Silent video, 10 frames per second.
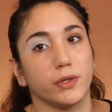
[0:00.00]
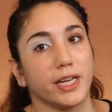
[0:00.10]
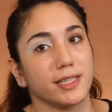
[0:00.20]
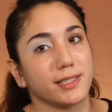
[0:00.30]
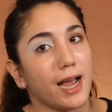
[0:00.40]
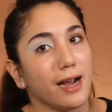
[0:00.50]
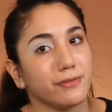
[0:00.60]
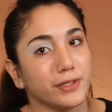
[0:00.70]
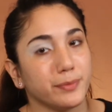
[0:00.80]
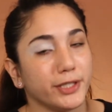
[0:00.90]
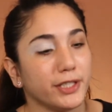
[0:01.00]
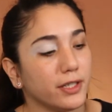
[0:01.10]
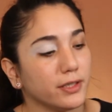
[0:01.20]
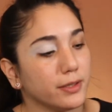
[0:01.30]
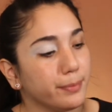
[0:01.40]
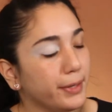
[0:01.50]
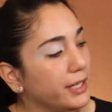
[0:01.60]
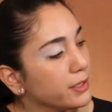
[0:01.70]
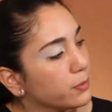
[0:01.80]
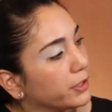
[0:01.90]
next, after putting on the
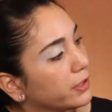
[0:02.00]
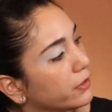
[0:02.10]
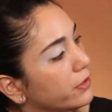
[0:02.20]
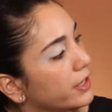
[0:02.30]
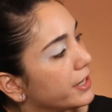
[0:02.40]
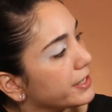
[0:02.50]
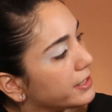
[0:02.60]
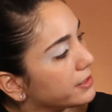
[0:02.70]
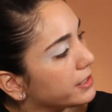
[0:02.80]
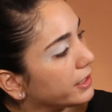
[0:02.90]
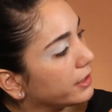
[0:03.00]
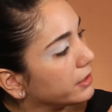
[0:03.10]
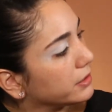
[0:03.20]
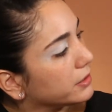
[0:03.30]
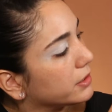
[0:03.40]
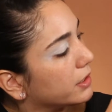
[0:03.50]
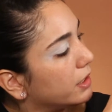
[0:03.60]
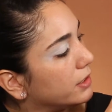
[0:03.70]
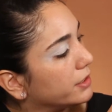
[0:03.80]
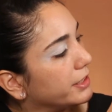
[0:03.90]
base, we're gonna go ahead and take this
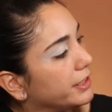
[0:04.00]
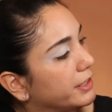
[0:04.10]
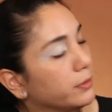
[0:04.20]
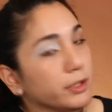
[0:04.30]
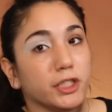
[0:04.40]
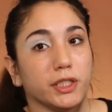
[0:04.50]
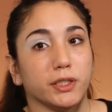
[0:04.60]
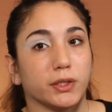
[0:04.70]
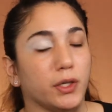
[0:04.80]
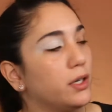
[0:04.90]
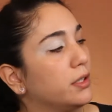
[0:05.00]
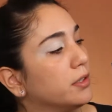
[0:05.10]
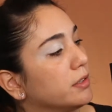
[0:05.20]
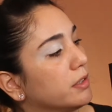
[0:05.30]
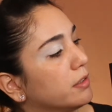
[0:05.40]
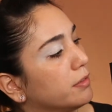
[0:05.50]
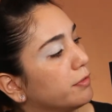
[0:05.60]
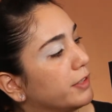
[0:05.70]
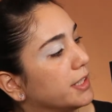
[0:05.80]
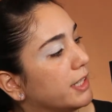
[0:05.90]
color here, which is called
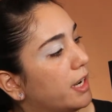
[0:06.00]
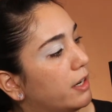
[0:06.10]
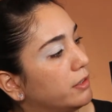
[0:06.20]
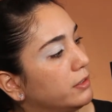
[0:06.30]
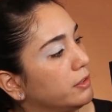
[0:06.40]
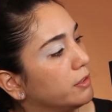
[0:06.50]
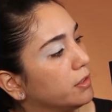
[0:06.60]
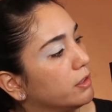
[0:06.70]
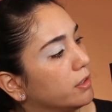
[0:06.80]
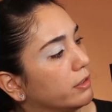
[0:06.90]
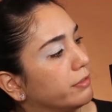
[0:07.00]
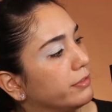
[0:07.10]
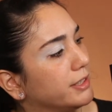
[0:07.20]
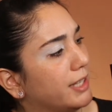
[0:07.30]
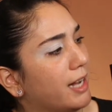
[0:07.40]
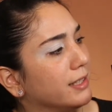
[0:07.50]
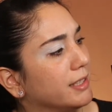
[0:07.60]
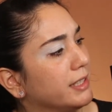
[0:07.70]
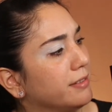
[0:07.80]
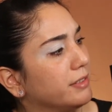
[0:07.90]
Fatale or
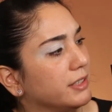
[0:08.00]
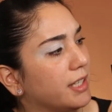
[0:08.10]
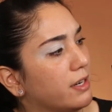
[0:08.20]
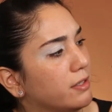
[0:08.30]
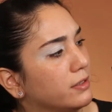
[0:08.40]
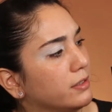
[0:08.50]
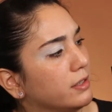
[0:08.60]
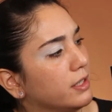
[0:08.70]
Fatale.